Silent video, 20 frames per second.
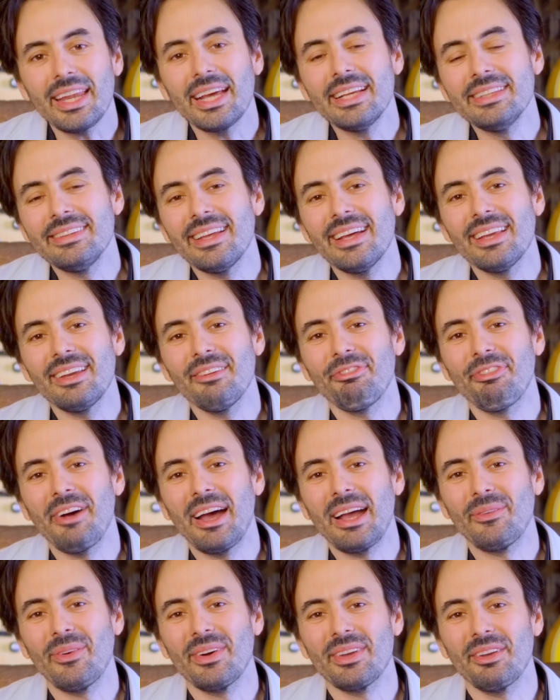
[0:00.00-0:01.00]

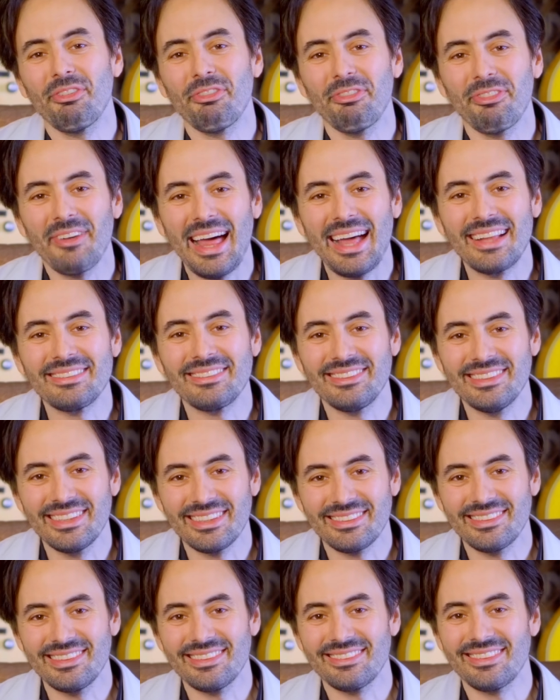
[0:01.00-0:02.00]
identifying what a flat
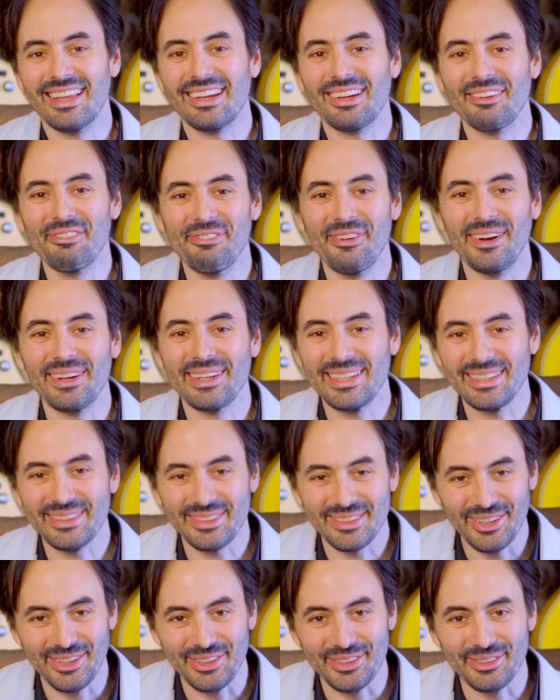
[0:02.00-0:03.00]
six is like a
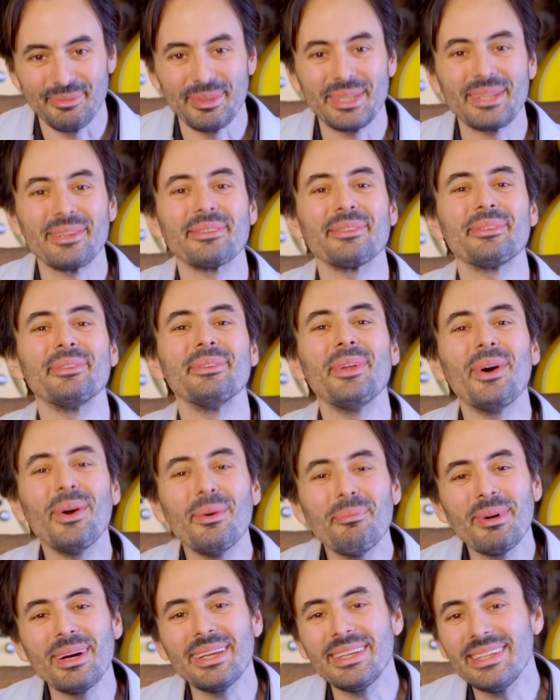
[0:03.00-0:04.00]
fucking nerd, because
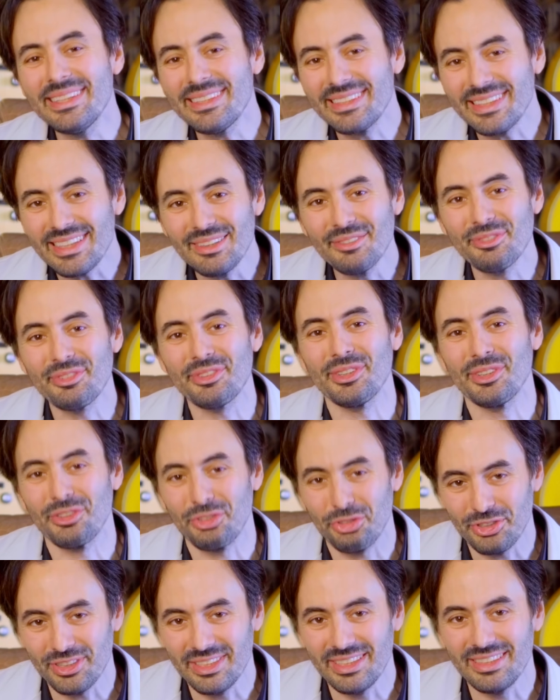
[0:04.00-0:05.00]
nobody gives a
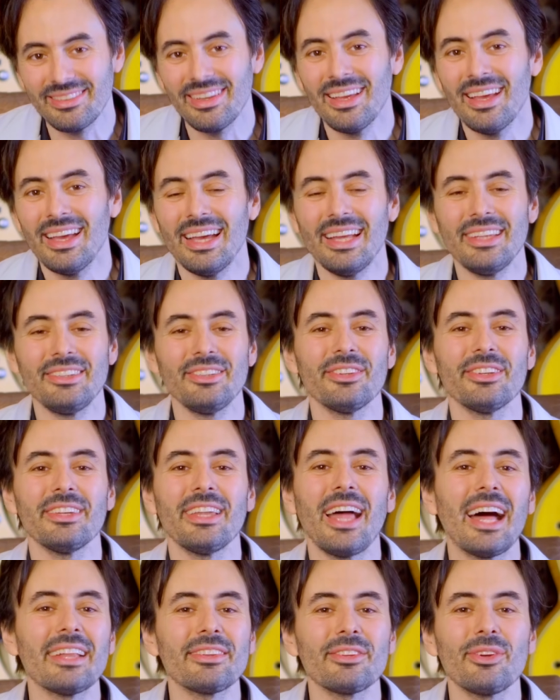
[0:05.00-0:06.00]
shit and you're
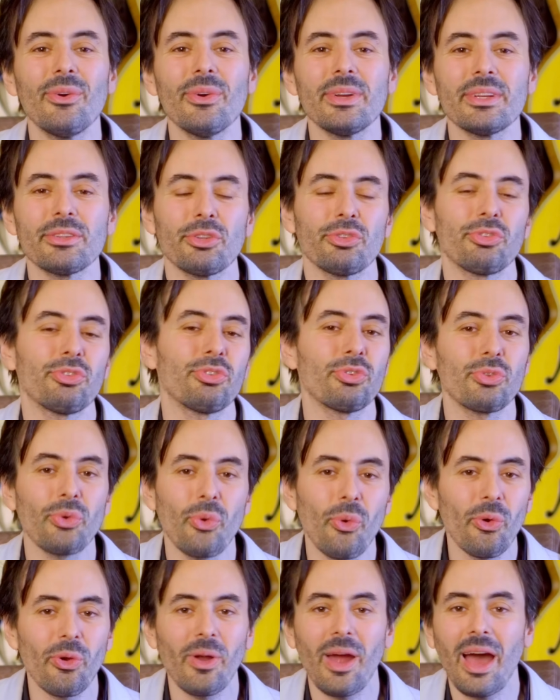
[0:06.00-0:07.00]
not going to
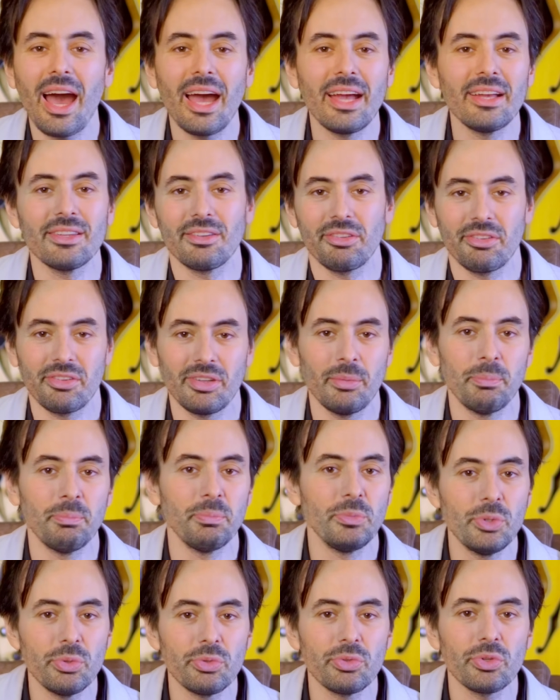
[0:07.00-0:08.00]
score high on
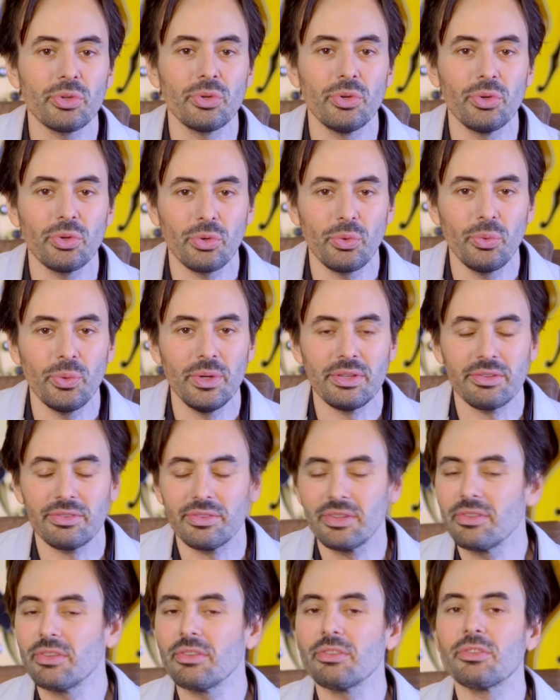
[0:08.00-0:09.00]
some musical
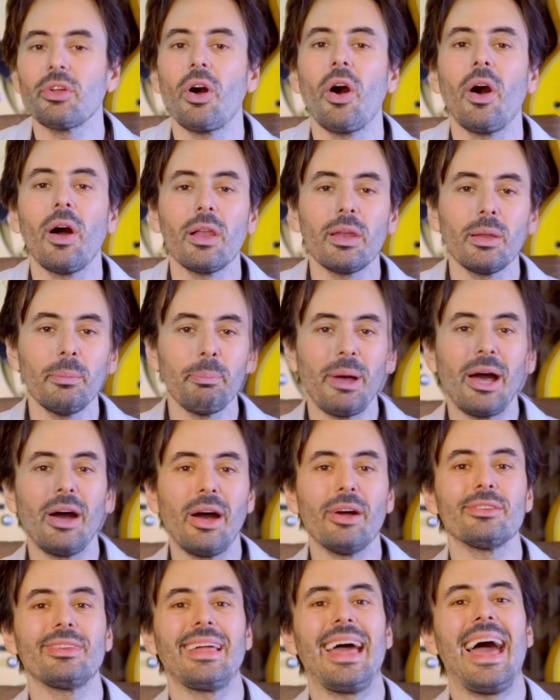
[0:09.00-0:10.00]
quiz. This is all
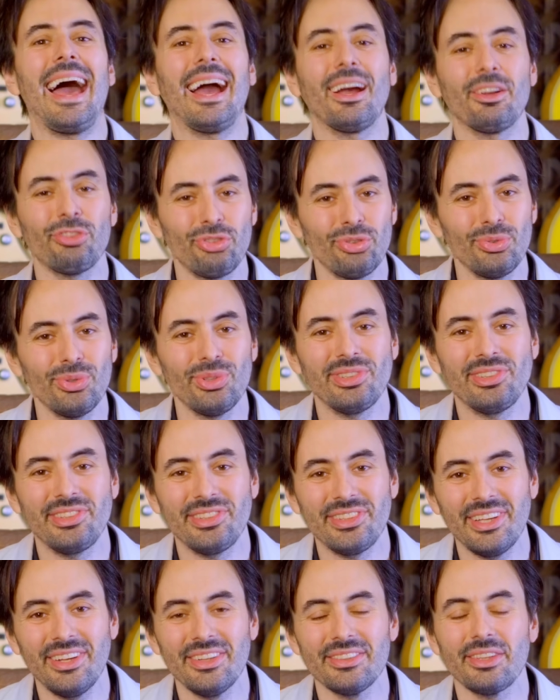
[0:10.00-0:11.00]
about actual
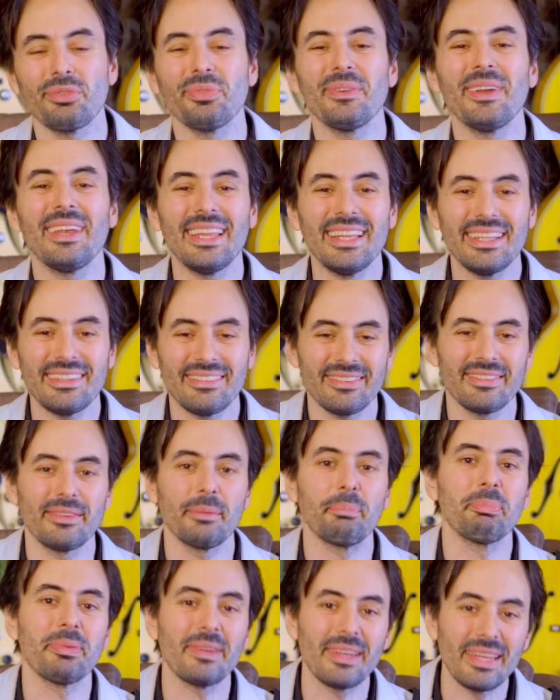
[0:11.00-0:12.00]
skill that relates
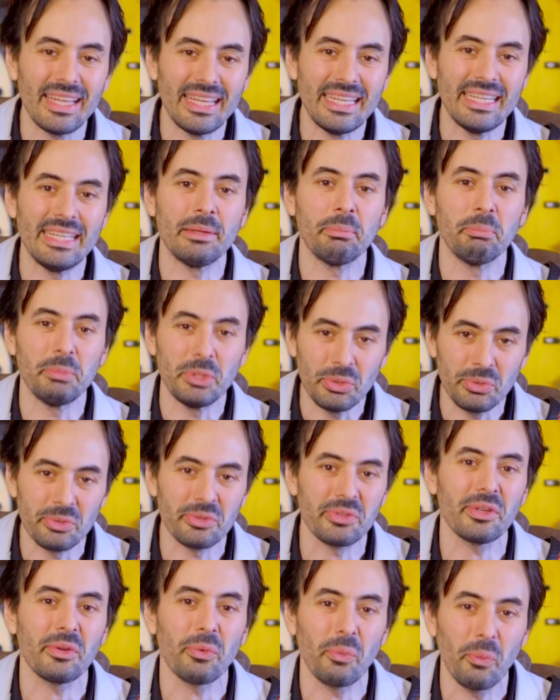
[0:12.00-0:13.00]
to playing
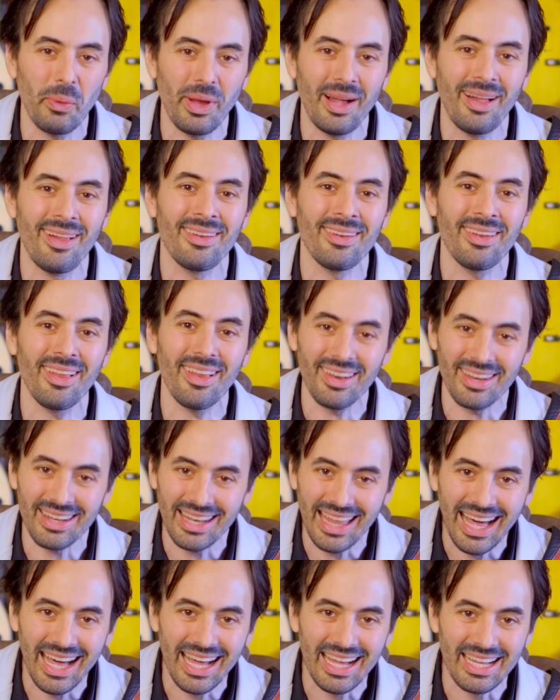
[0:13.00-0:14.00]
music well
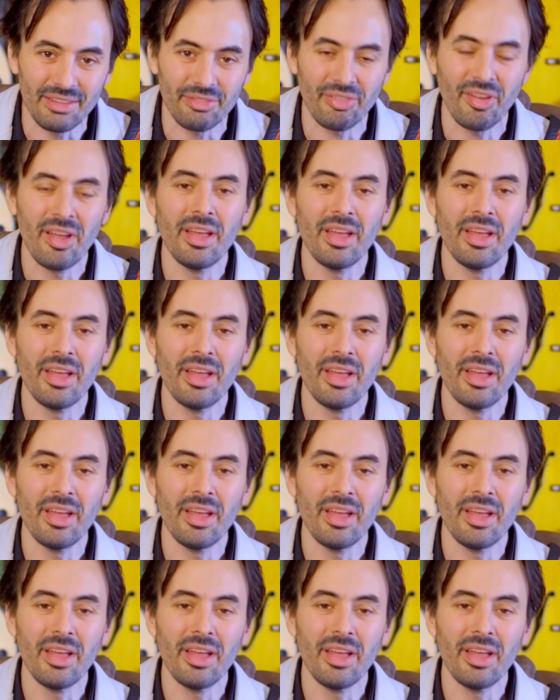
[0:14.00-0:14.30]
live,